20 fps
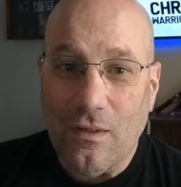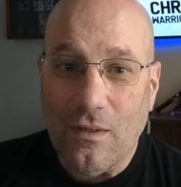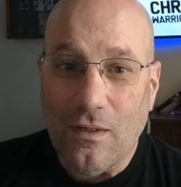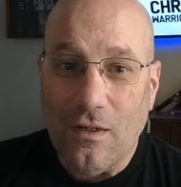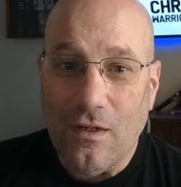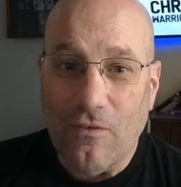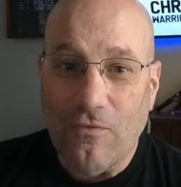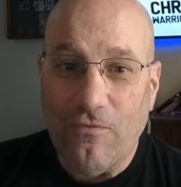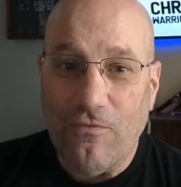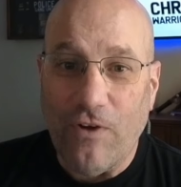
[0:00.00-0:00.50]

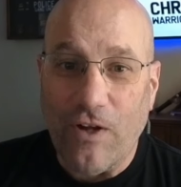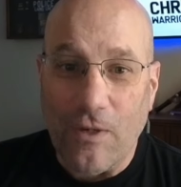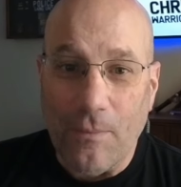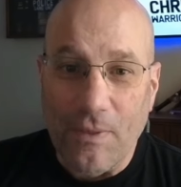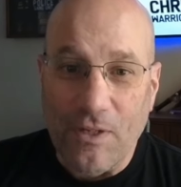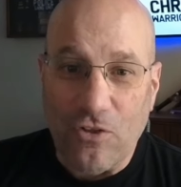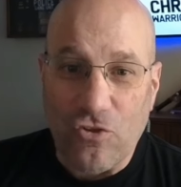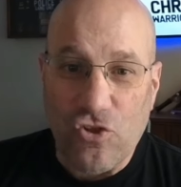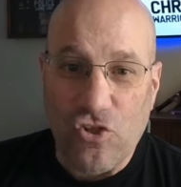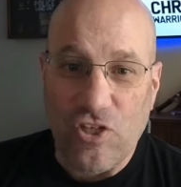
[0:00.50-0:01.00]
a
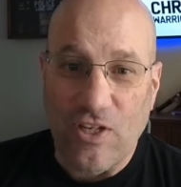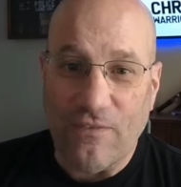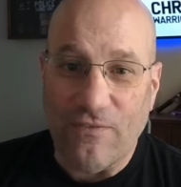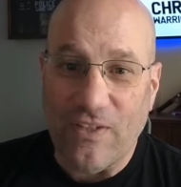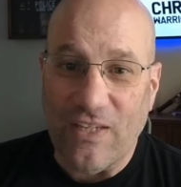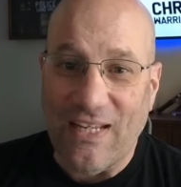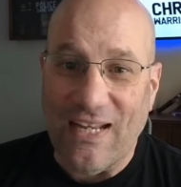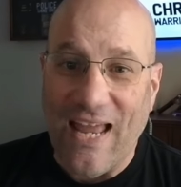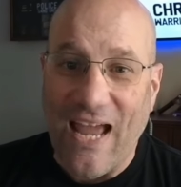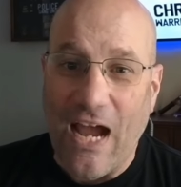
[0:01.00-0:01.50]
fundamental shift
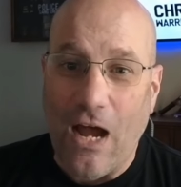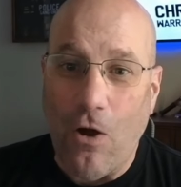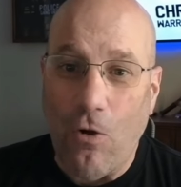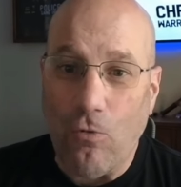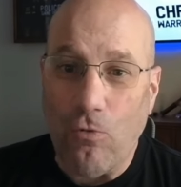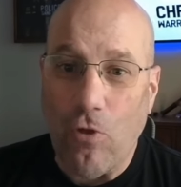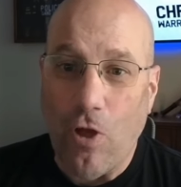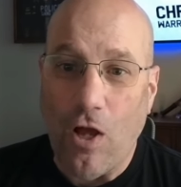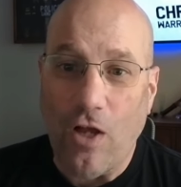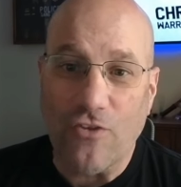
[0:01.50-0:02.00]
in how
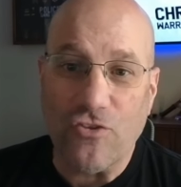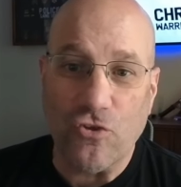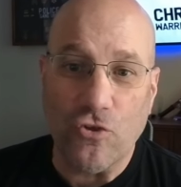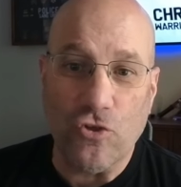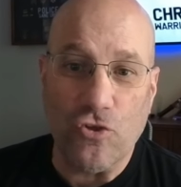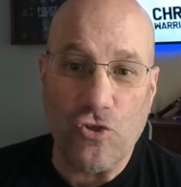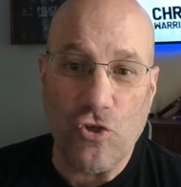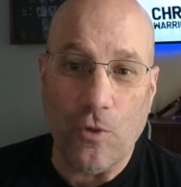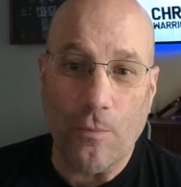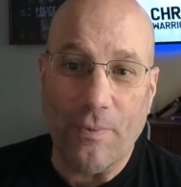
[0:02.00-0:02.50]
laws are
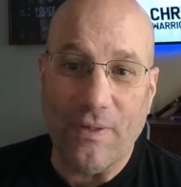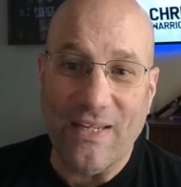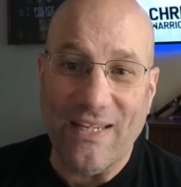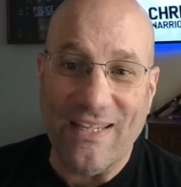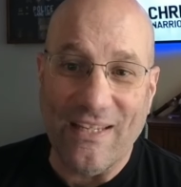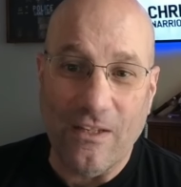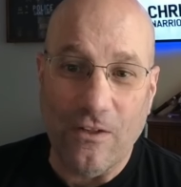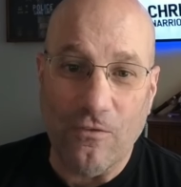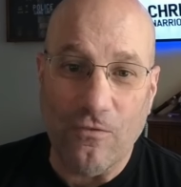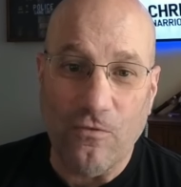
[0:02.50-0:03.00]
interpreted
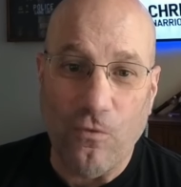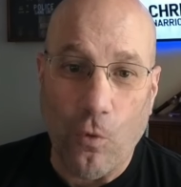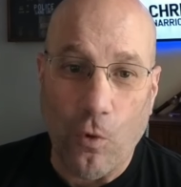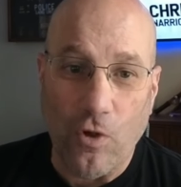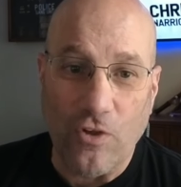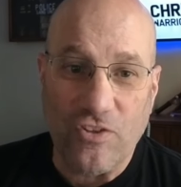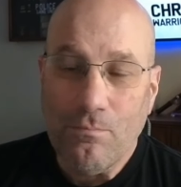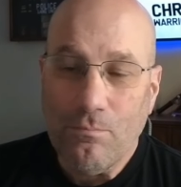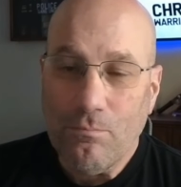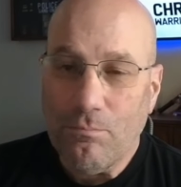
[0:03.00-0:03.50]
and
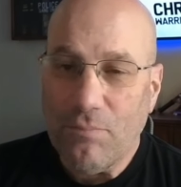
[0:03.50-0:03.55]
enforced,